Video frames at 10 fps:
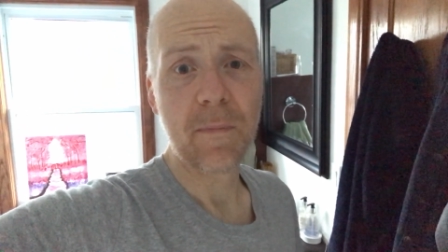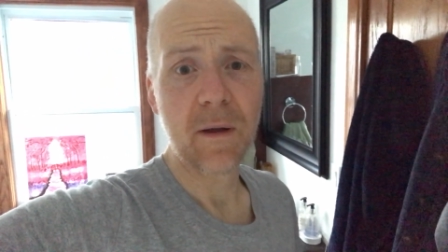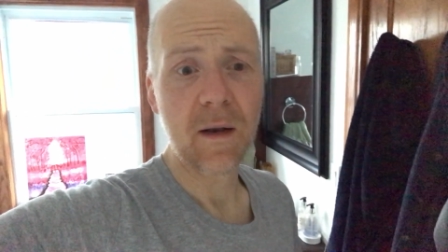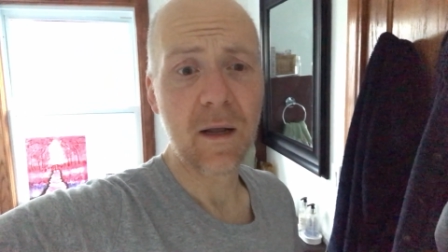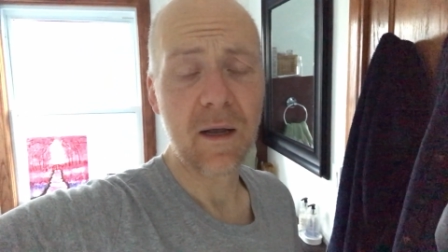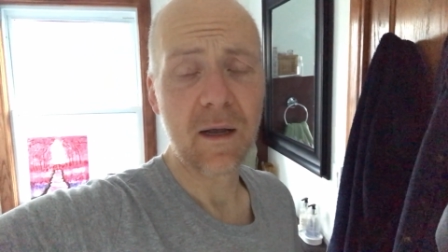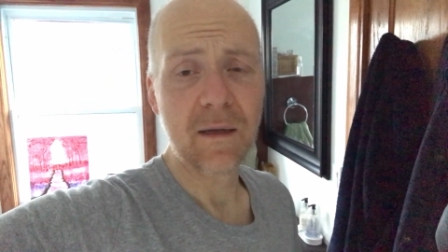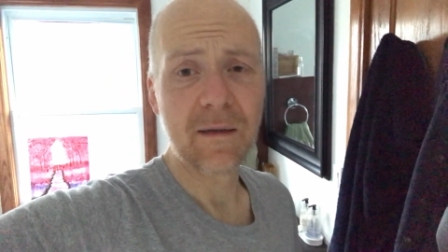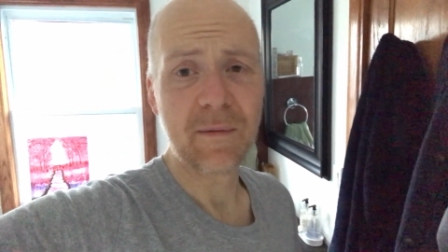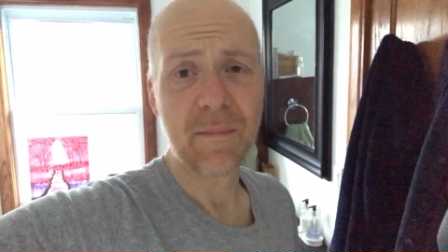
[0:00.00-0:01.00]
But
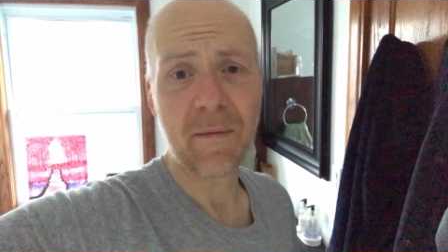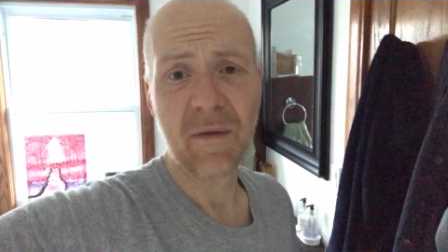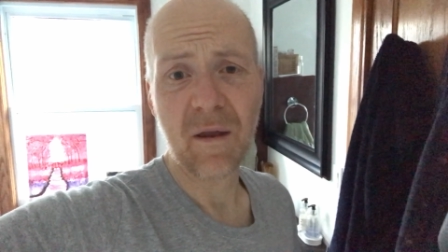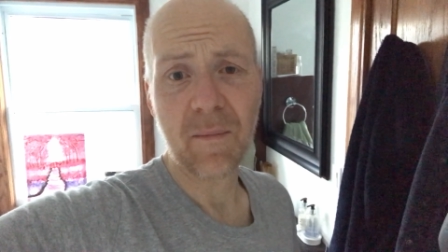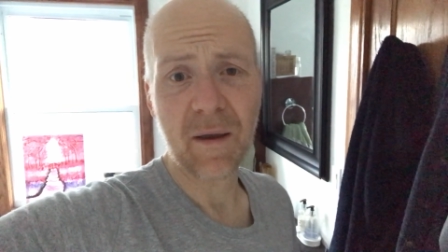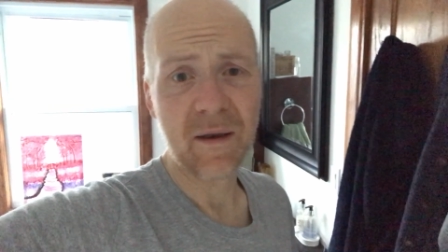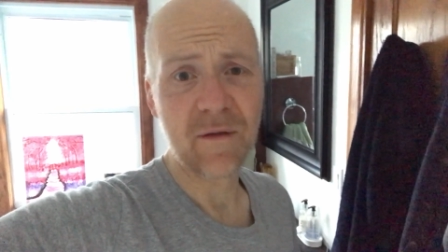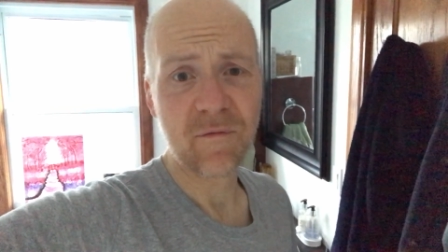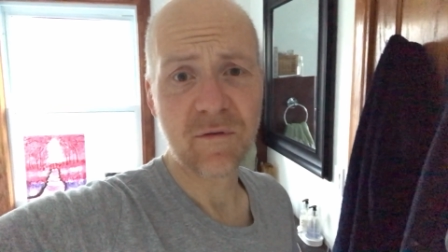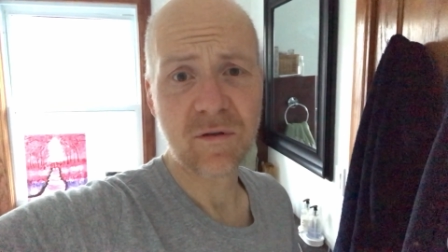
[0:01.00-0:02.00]
I mean, maybe that'll make a
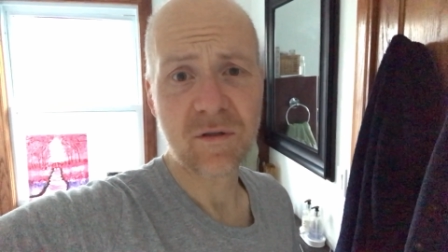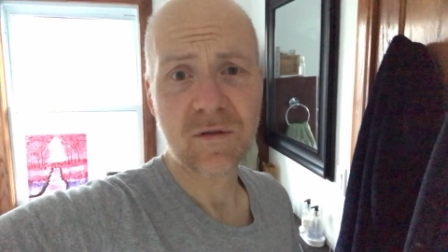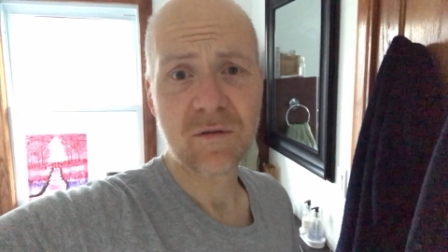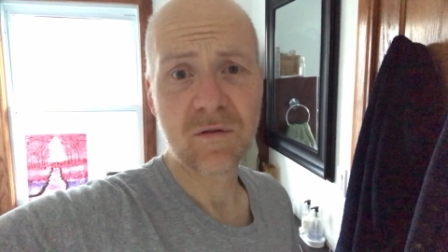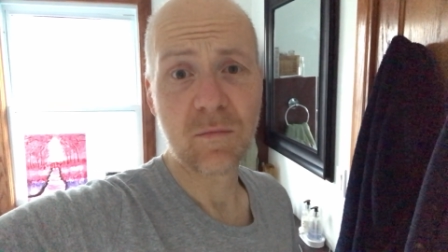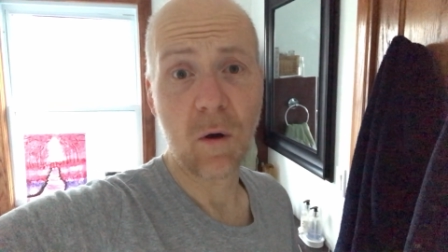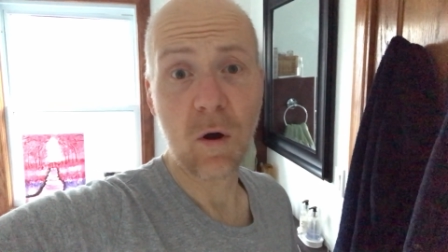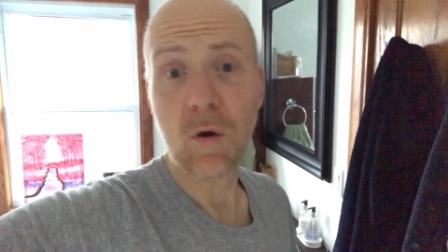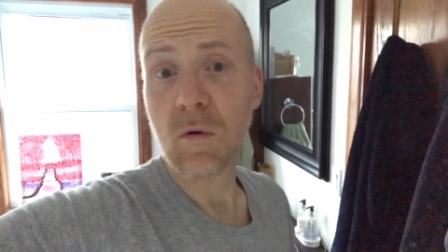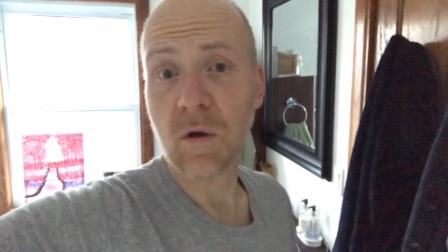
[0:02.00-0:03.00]
difference
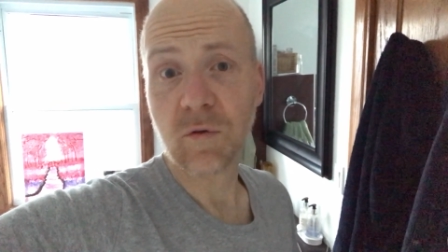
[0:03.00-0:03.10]
tomorrow.